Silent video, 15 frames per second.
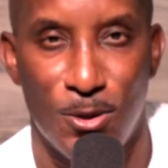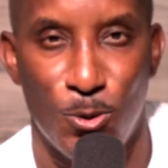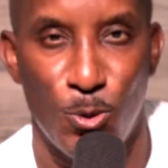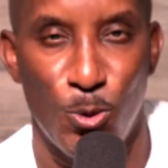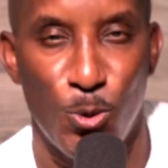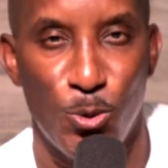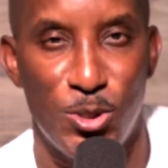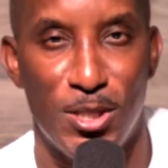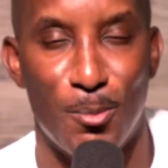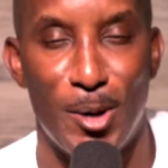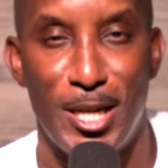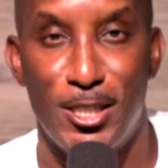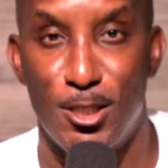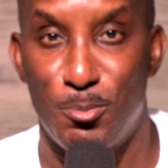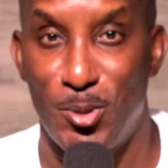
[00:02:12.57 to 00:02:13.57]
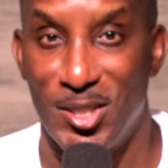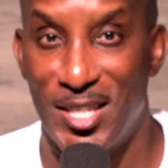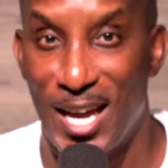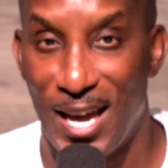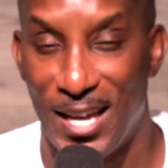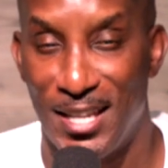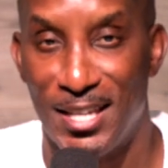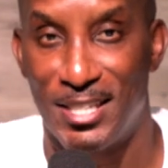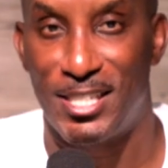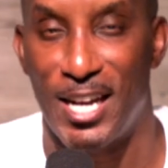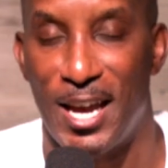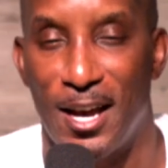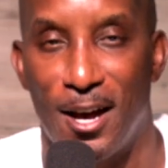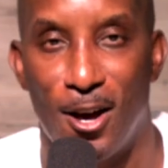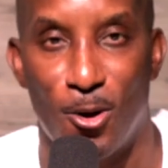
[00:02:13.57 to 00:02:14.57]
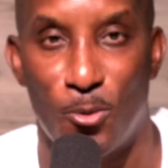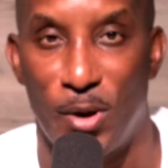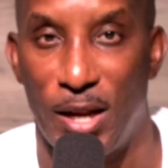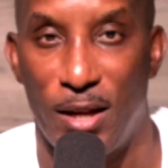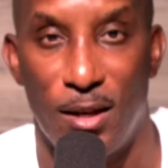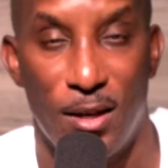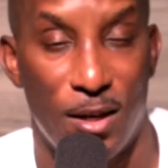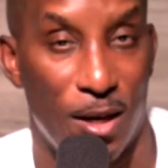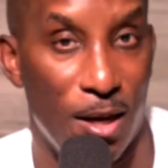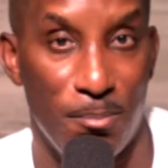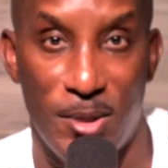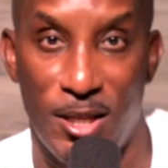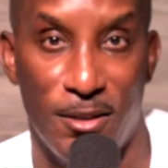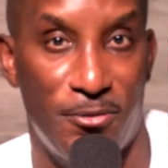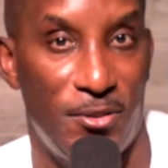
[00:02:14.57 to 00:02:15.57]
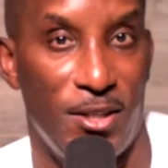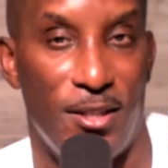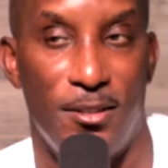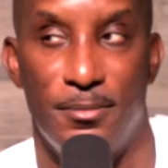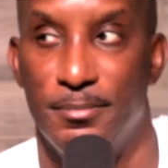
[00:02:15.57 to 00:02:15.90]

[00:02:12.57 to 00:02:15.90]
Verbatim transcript: Ooh, somebody just put that in the chat already. I'm gifted.